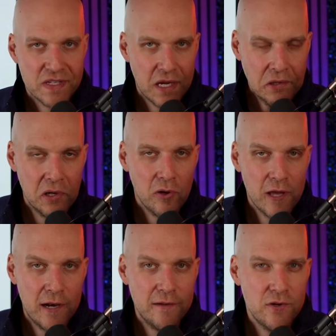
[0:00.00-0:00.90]
South
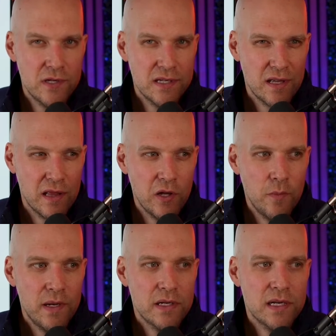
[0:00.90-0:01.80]
Carolina uses a
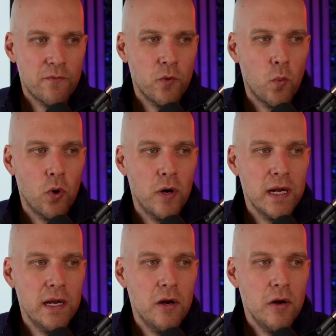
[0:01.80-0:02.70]
little bit different
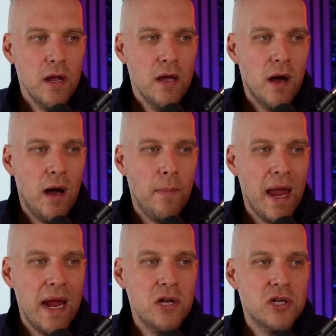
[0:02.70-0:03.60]
wording here,
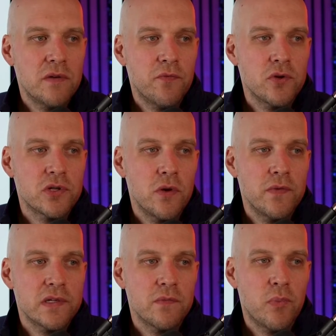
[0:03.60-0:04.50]
agent for
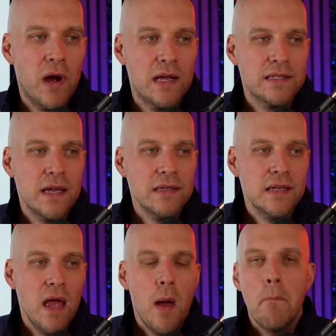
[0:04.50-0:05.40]
service of
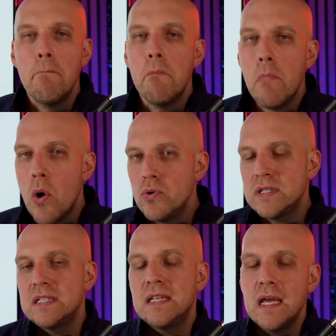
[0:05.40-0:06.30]
process.
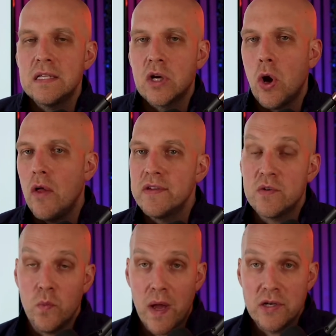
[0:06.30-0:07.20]
Most states
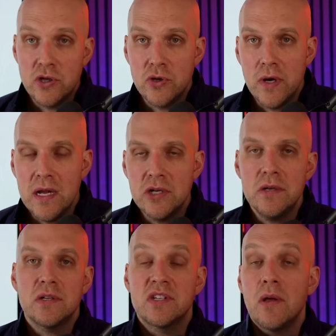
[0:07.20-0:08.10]
call this a registered
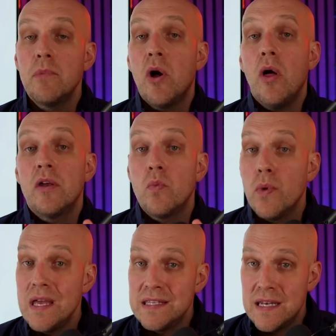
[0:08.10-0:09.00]
agent. Some call it
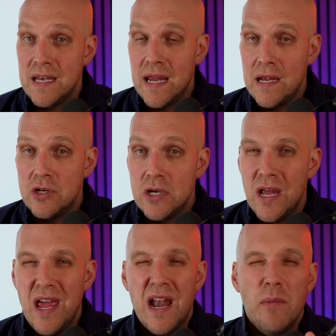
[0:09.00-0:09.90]
a resident
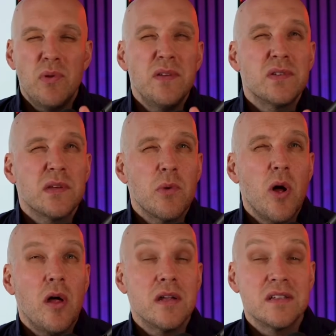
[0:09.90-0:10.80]
agent. And I believe
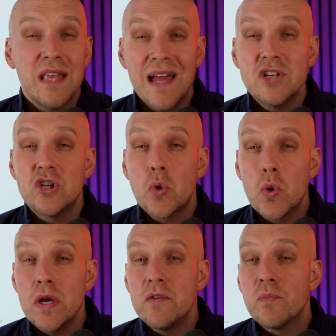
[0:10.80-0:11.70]
some call it a
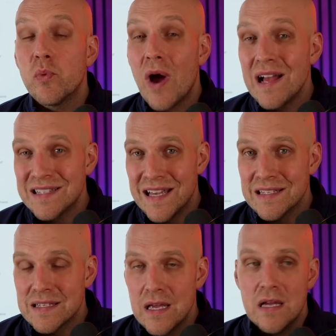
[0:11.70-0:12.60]
statutory of
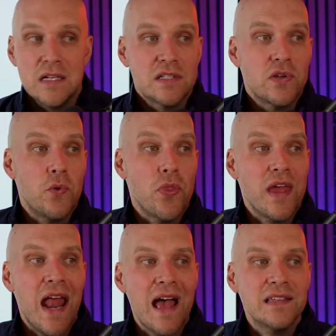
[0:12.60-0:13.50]
process.
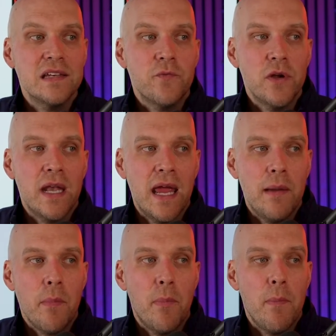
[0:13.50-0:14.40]
So it has a different
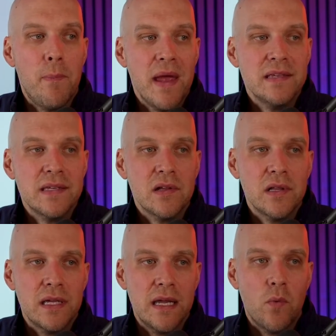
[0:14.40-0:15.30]
name, but
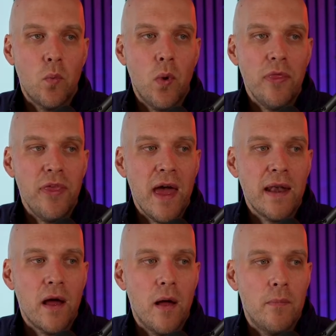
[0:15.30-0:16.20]
basically what
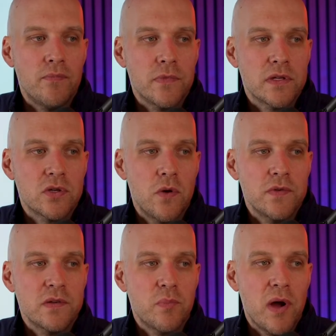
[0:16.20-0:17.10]
that
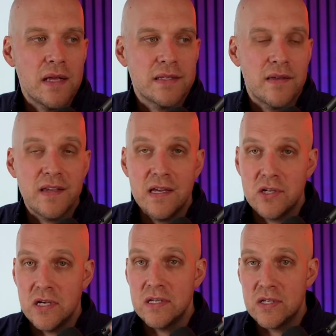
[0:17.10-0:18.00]
service of process
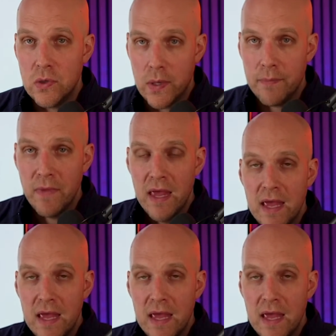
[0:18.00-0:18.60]
agent is doing